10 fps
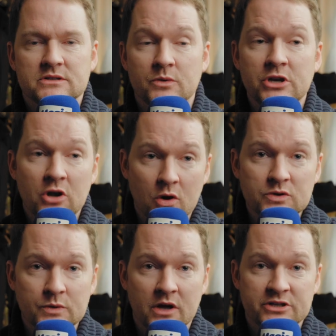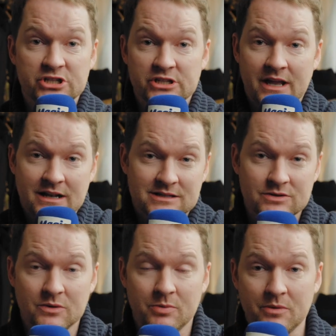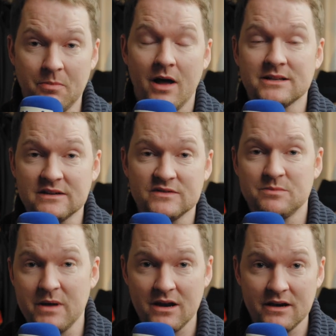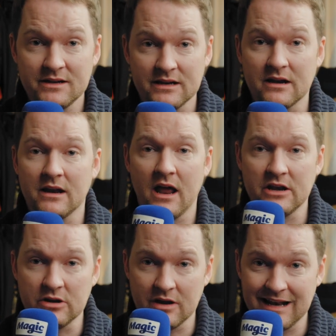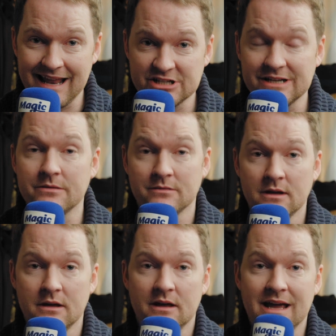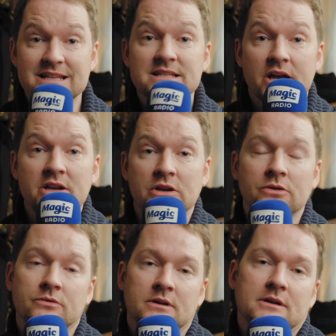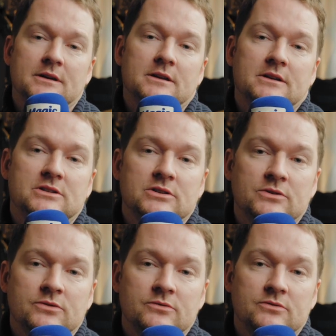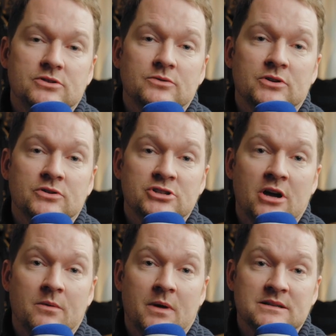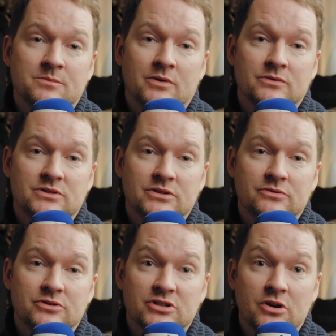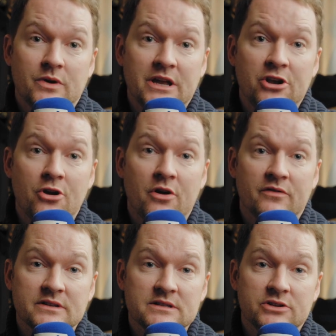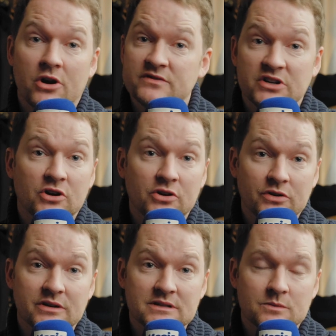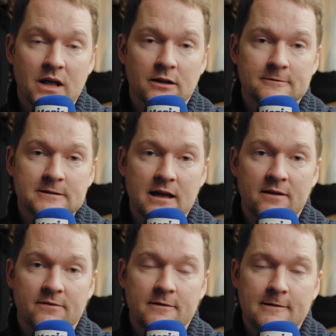So when you go to an audition, that'll sort of put a positive spin on it, and it'll actually excite you to do a good job, as opposed to just going in nervous. Nerves are good as well to have.